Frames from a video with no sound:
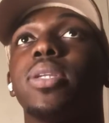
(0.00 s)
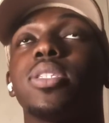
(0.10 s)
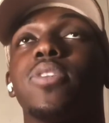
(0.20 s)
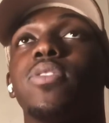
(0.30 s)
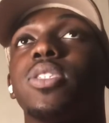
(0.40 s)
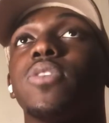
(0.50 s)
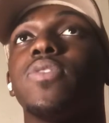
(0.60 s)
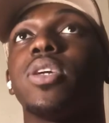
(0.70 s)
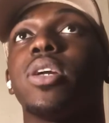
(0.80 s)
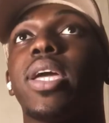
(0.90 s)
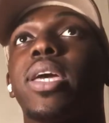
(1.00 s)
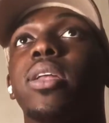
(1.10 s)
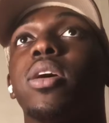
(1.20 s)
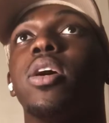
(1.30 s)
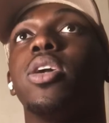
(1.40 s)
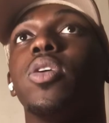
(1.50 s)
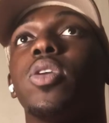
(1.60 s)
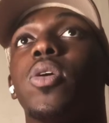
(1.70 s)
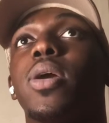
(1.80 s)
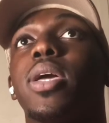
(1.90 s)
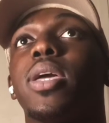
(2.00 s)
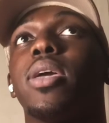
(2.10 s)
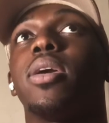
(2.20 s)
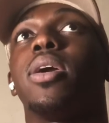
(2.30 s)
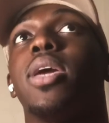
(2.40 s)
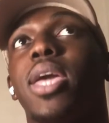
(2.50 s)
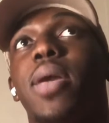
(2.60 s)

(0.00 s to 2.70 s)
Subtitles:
Just give yourself a year, and